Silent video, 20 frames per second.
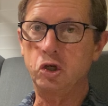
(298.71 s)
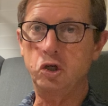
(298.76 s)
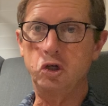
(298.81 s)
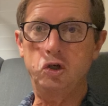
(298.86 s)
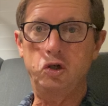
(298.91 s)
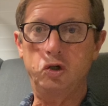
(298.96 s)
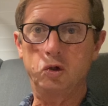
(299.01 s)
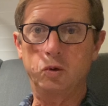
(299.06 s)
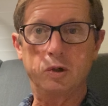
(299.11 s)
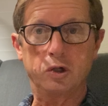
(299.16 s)

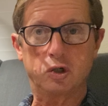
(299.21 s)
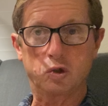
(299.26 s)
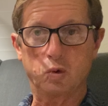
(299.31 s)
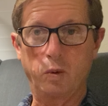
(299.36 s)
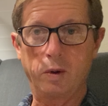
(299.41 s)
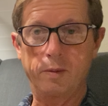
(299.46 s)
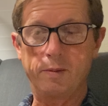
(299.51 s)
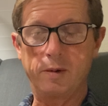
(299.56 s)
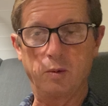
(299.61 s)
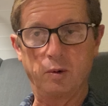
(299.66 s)
Jewish
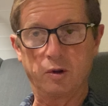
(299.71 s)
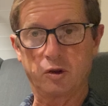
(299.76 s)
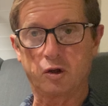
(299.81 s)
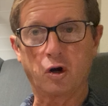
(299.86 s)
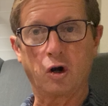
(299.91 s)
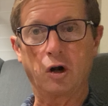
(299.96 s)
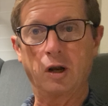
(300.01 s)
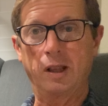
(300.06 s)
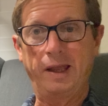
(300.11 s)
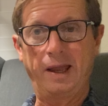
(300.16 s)
women with
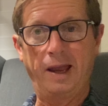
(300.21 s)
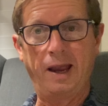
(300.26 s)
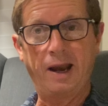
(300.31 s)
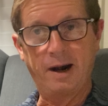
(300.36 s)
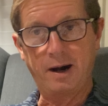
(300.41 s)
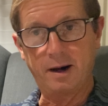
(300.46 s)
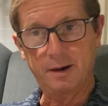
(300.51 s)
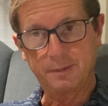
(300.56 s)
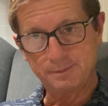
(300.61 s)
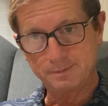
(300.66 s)
curly
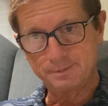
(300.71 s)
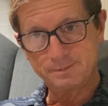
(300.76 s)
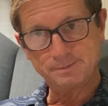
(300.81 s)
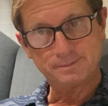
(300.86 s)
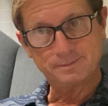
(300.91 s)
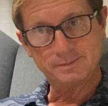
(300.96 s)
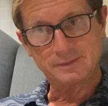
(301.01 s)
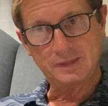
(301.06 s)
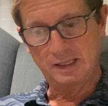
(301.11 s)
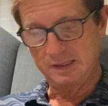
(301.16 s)
hair,
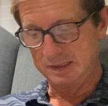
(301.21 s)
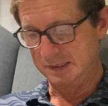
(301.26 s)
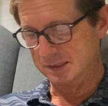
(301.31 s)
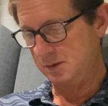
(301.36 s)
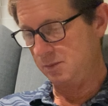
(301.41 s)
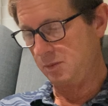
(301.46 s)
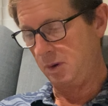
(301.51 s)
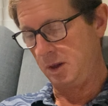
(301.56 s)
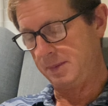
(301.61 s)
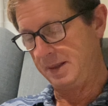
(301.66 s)
unless
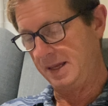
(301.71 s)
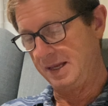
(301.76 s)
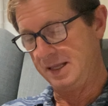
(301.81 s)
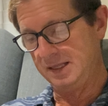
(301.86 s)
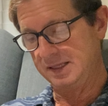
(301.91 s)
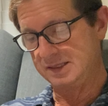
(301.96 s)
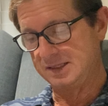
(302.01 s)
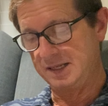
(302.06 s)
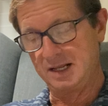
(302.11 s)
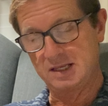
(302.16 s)
it probably
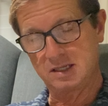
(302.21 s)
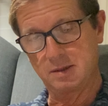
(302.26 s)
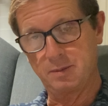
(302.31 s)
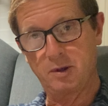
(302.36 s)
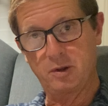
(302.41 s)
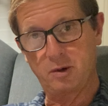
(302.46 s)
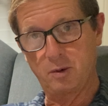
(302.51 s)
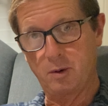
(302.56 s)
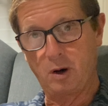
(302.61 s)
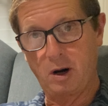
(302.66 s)
unless it has some
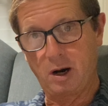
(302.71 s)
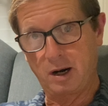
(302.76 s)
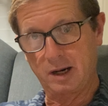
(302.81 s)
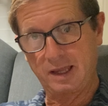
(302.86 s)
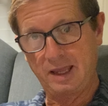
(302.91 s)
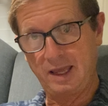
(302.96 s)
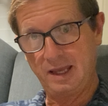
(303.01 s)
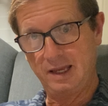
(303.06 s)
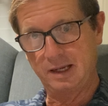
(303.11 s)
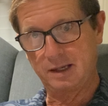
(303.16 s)
other
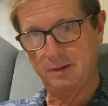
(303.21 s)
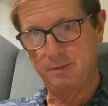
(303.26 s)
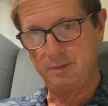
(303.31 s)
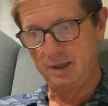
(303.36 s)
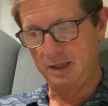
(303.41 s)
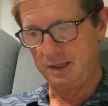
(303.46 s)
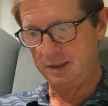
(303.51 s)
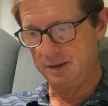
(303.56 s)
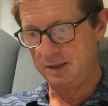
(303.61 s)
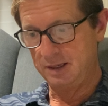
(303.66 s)
archaic
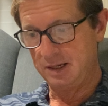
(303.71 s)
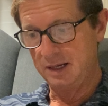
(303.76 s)
meaning.